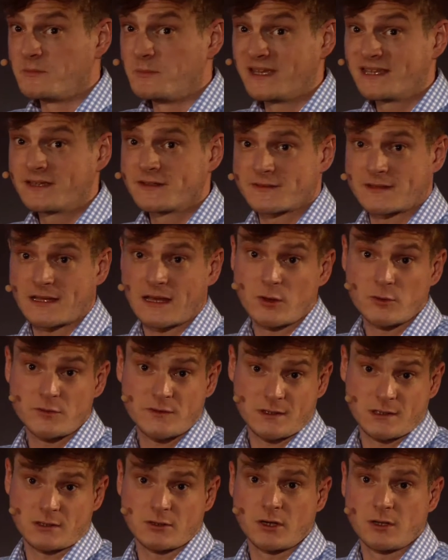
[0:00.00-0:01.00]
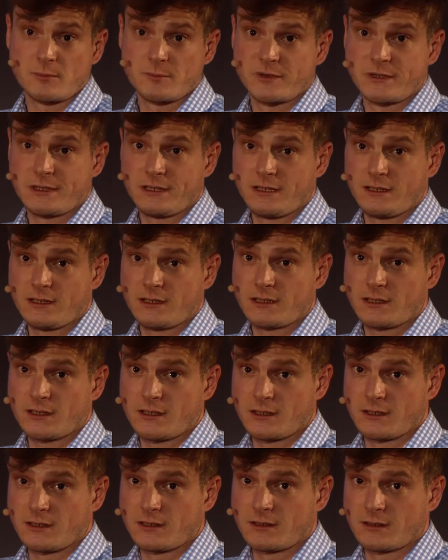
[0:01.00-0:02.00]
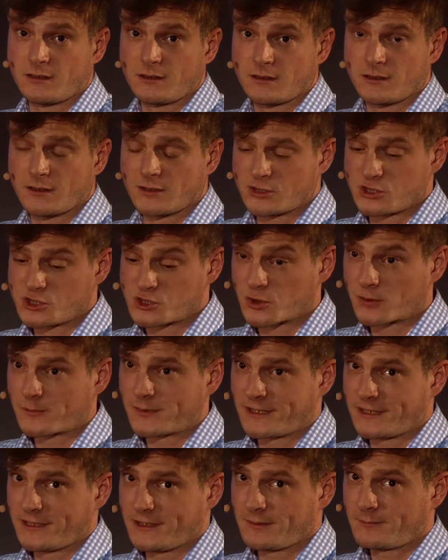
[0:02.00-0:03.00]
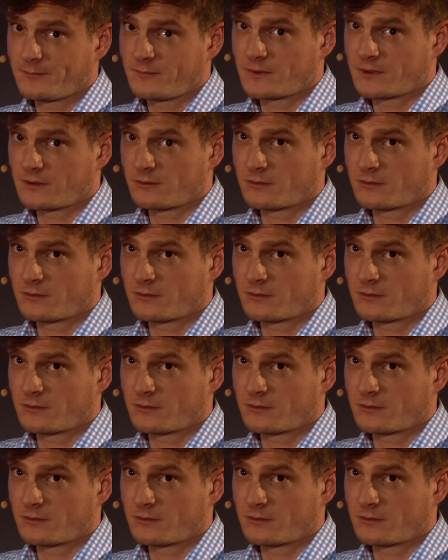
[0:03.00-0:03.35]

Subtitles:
biggest housing company in Germany.